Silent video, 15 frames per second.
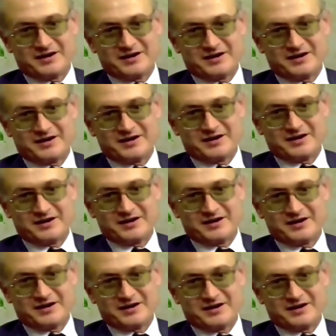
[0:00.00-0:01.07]

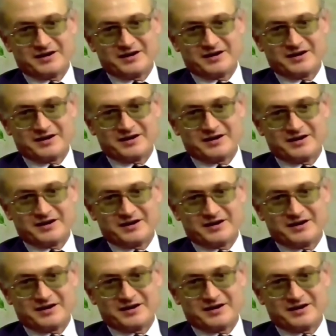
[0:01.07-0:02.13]

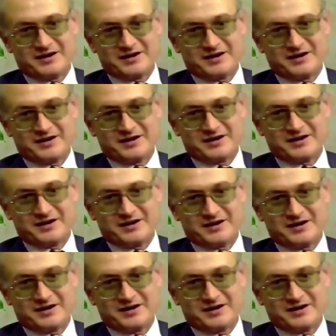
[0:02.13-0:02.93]
(not speaking)